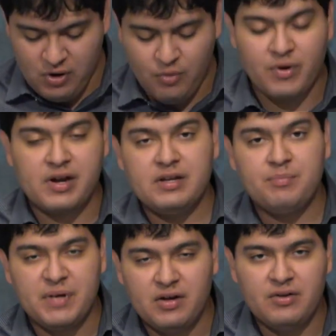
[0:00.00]
working to
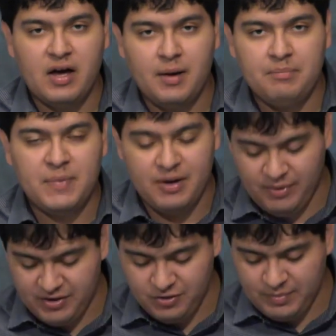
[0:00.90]
build up my
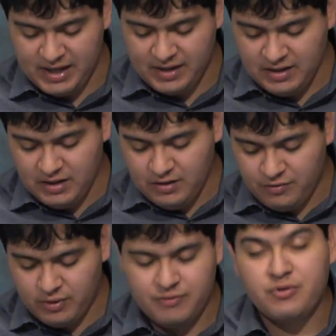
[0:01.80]
resume
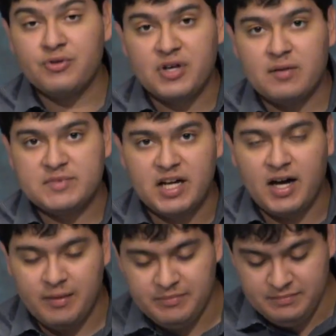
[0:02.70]
for a full-time job.